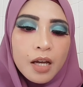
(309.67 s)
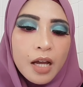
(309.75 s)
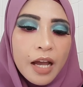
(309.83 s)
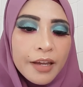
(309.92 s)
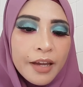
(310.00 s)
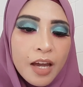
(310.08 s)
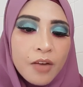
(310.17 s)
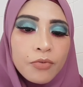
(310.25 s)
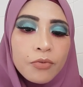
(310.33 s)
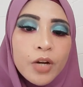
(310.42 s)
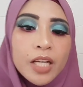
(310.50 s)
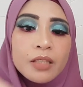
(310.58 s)
I have
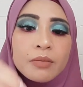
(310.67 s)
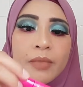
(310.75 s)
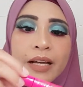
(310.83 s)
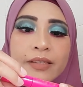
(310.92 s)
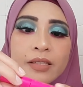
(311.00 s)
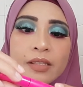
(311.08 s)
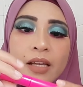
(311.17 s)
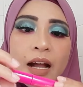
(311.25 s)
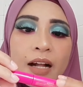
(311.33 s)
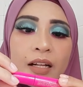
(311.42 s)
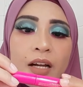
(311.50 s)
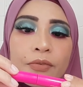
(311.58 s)
one
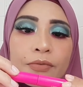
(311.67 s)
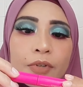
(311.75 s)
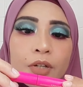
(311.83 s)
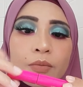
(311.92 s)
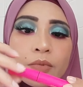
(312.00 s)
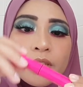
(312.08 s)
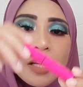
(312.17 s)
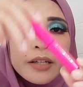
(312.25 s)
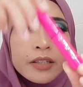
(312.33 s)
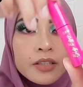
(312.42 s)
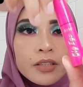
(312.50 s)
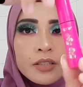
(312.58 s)
mascara from
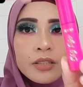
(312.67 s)
Tarte.